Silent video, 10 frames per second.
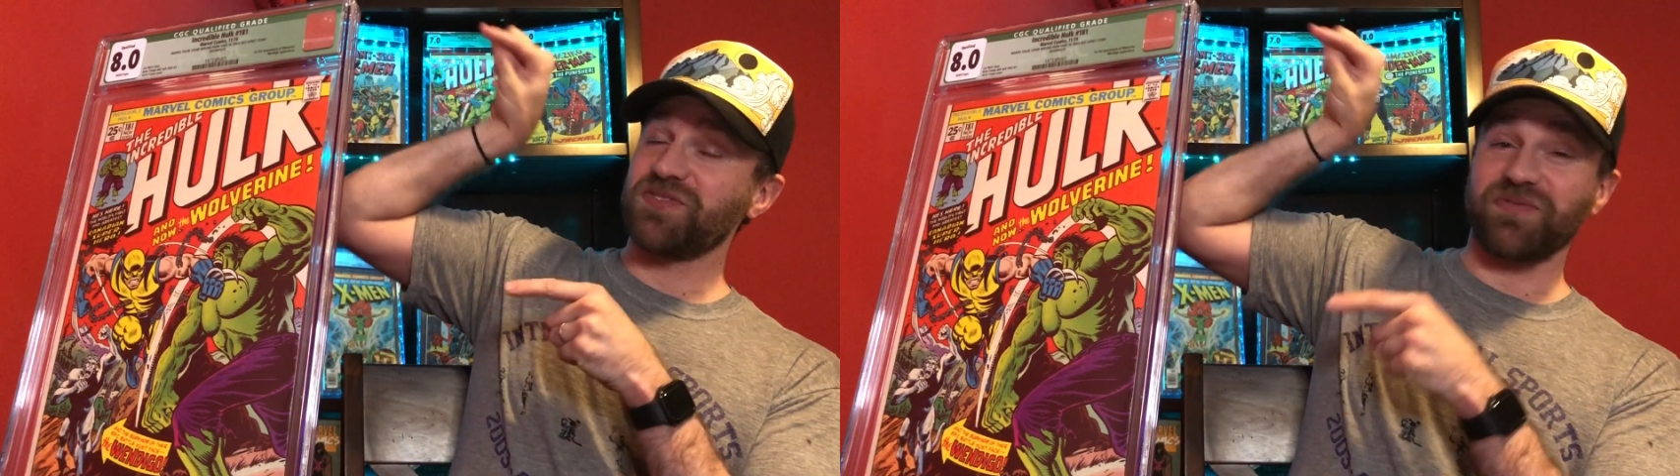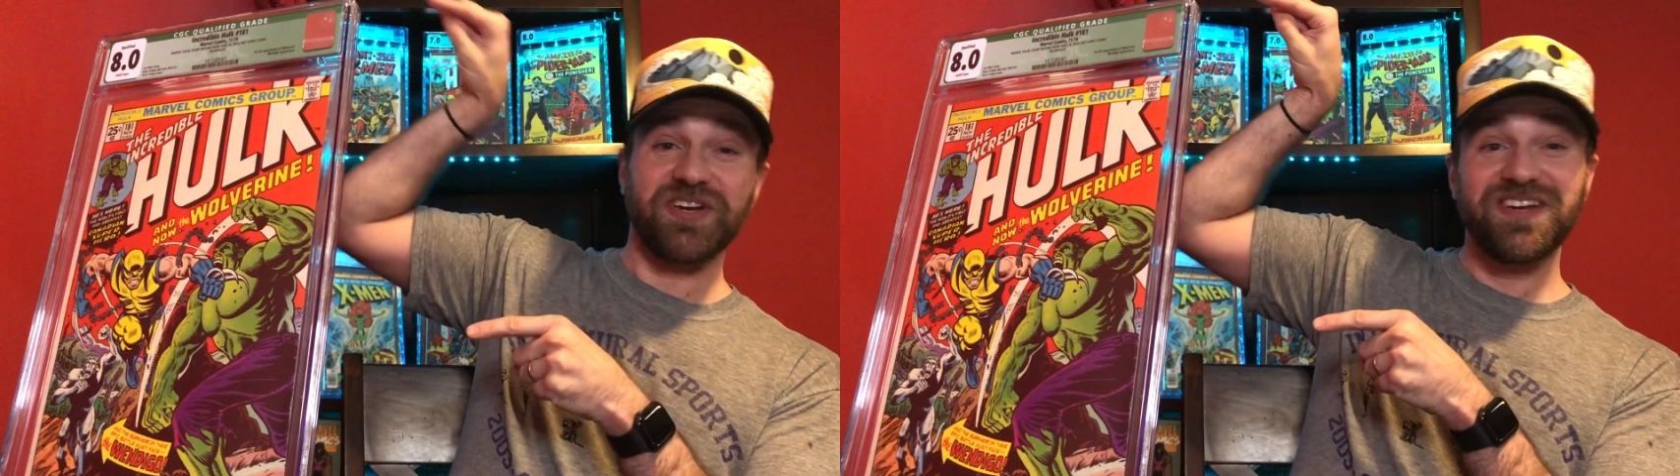
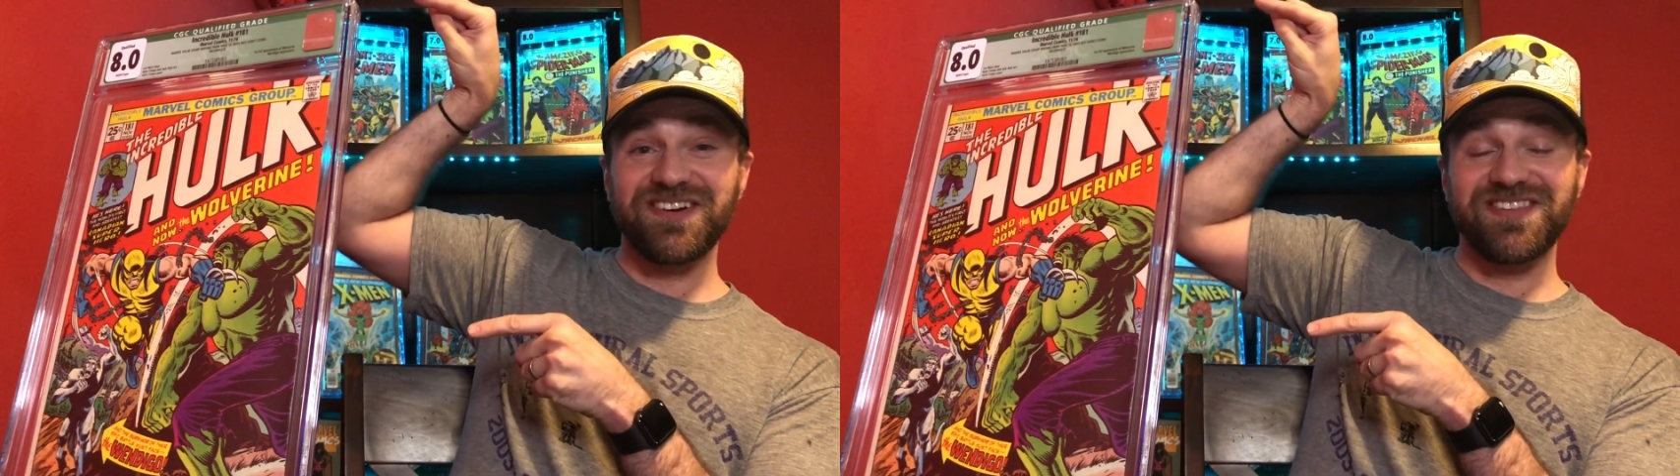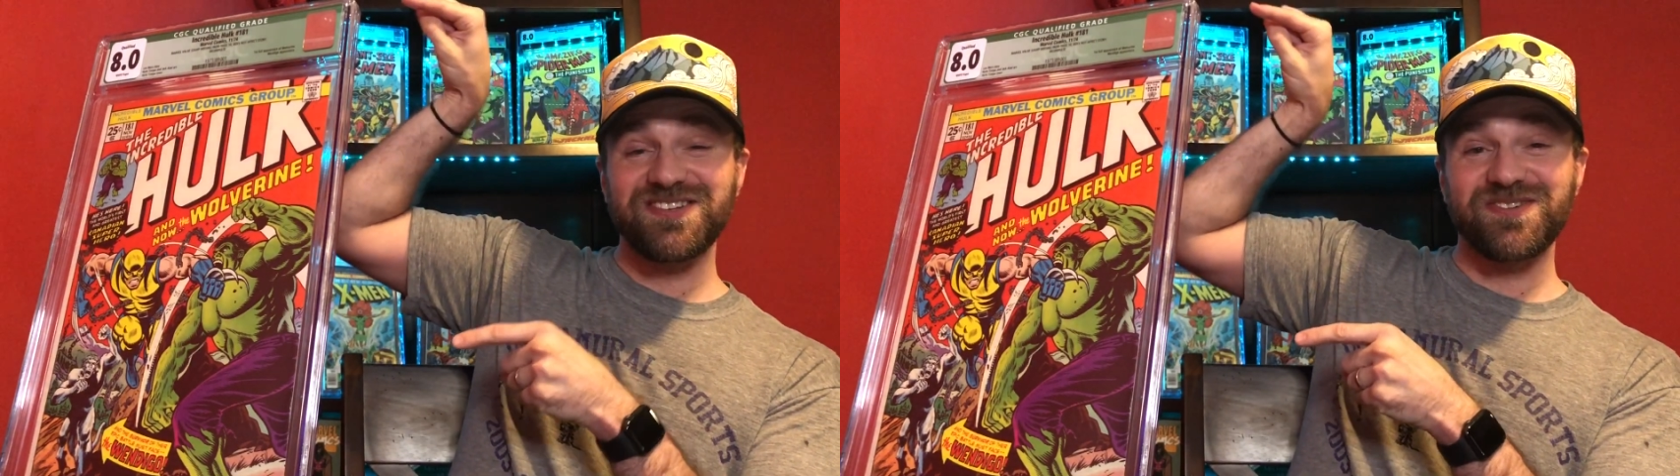over
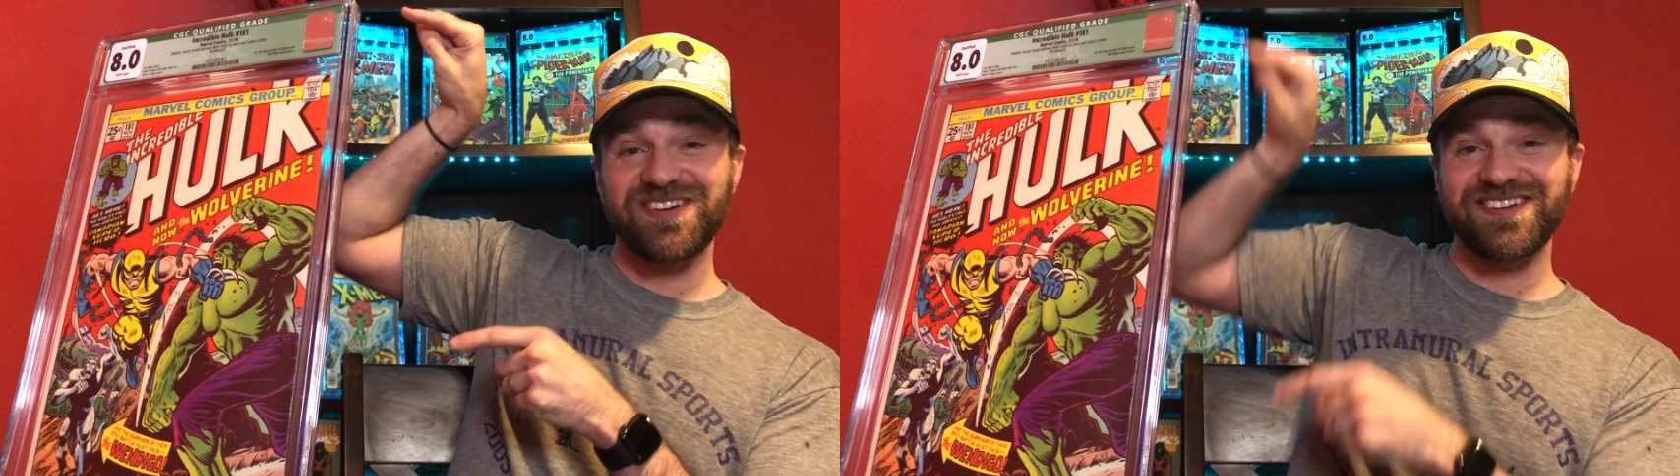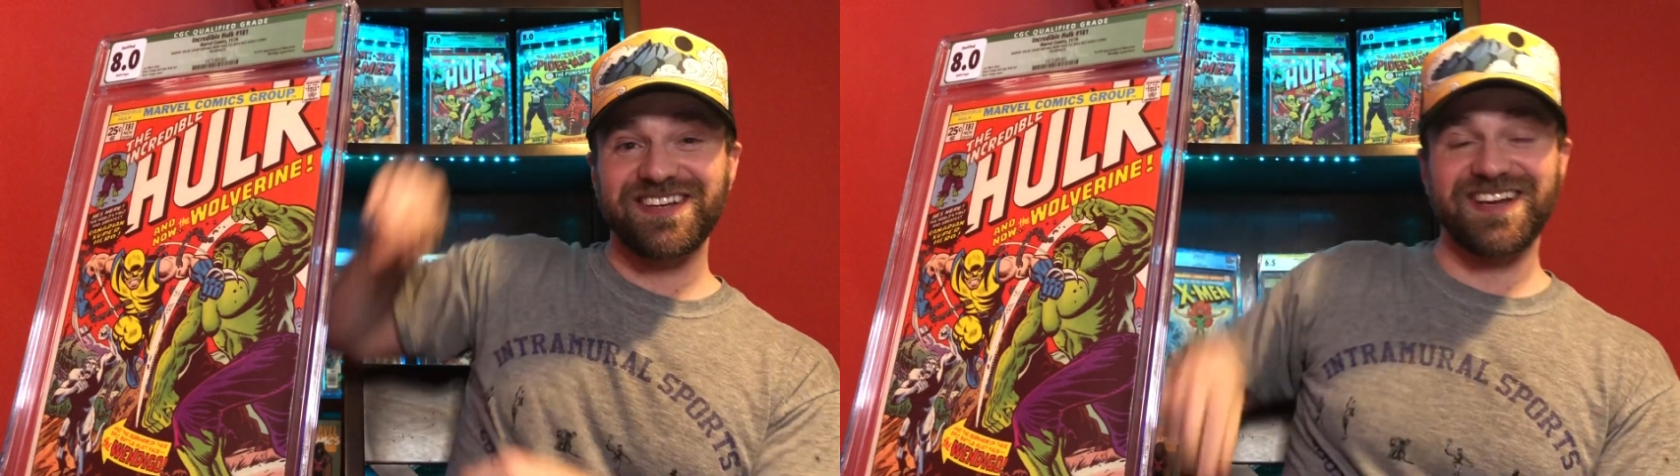here that you
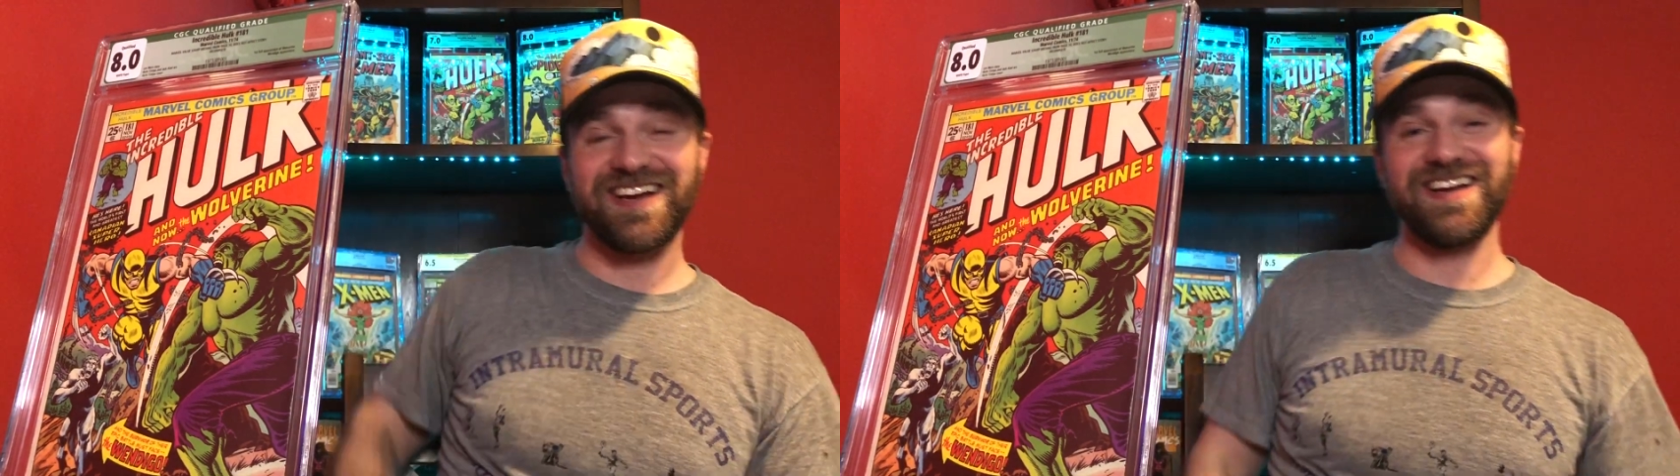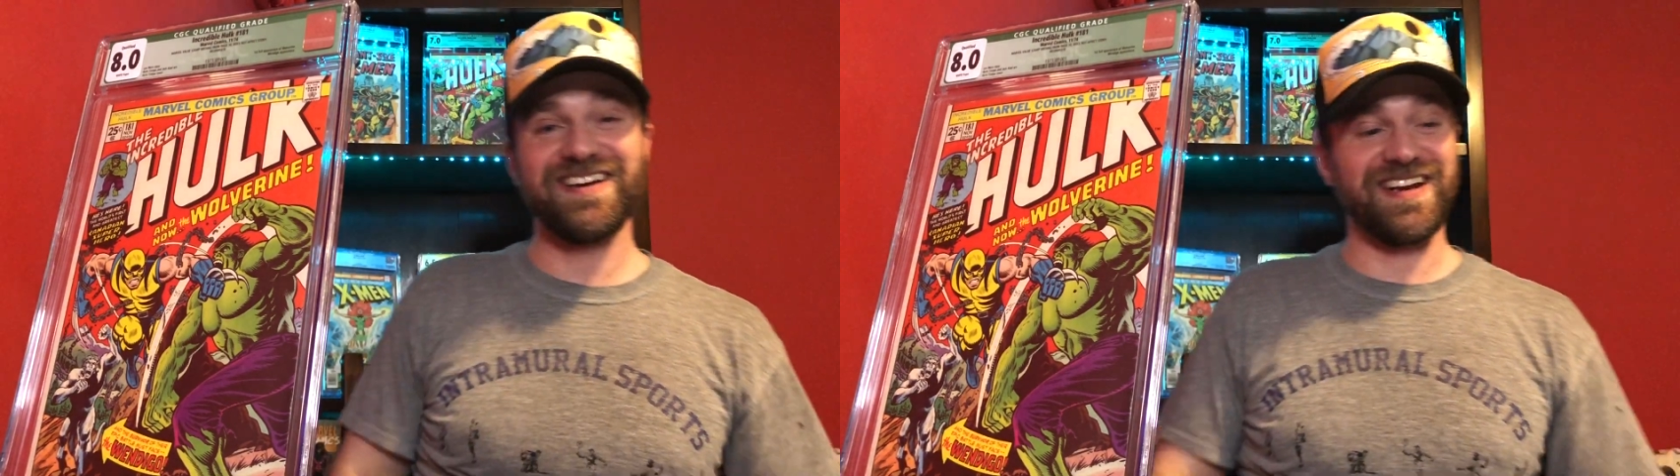can click
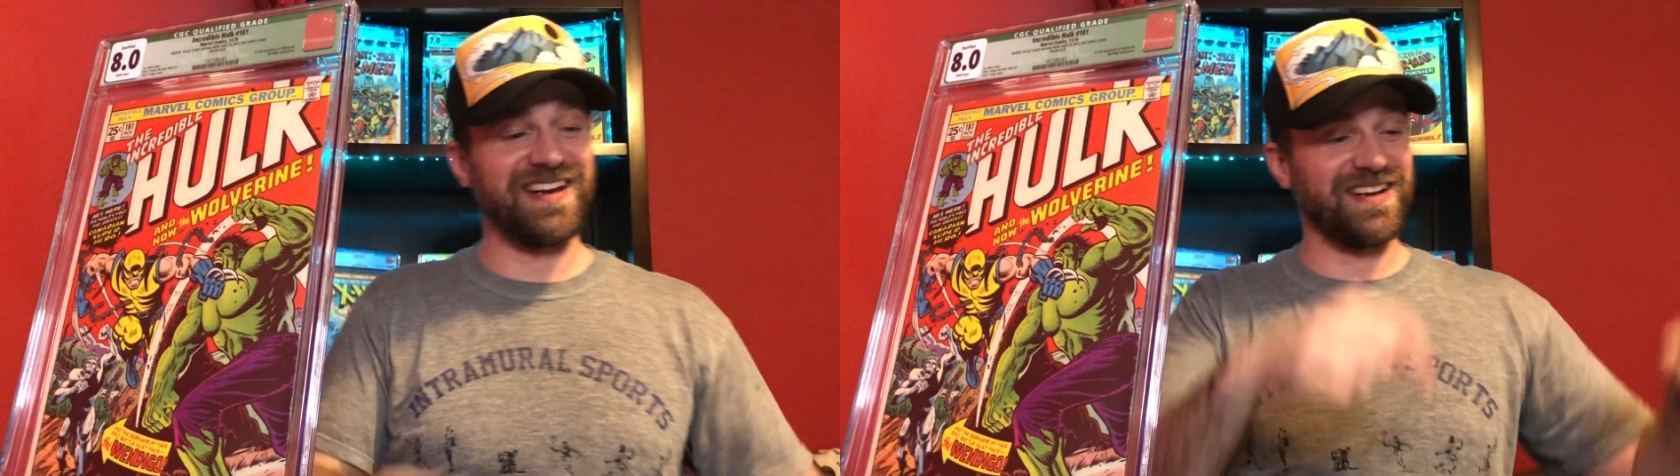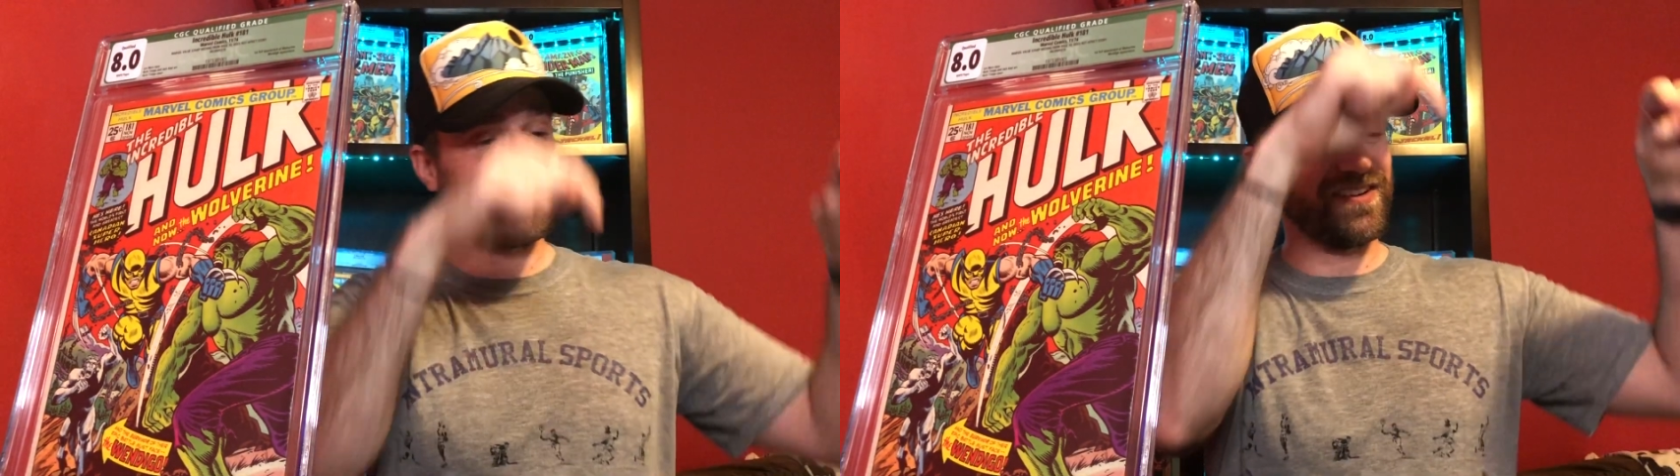on
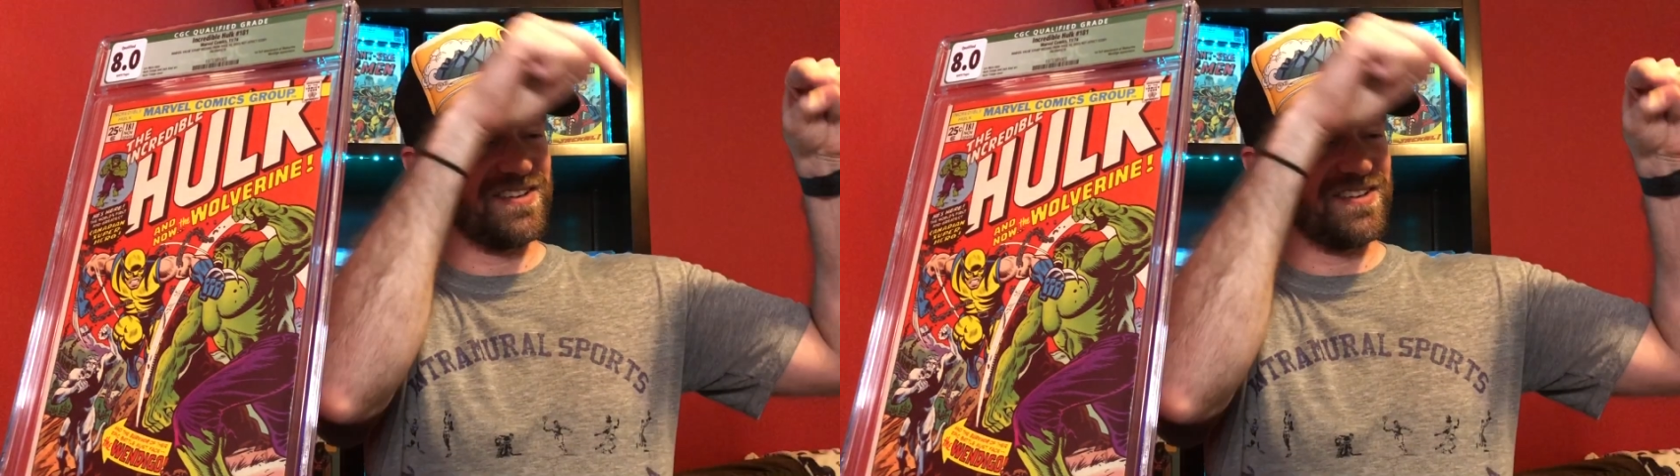and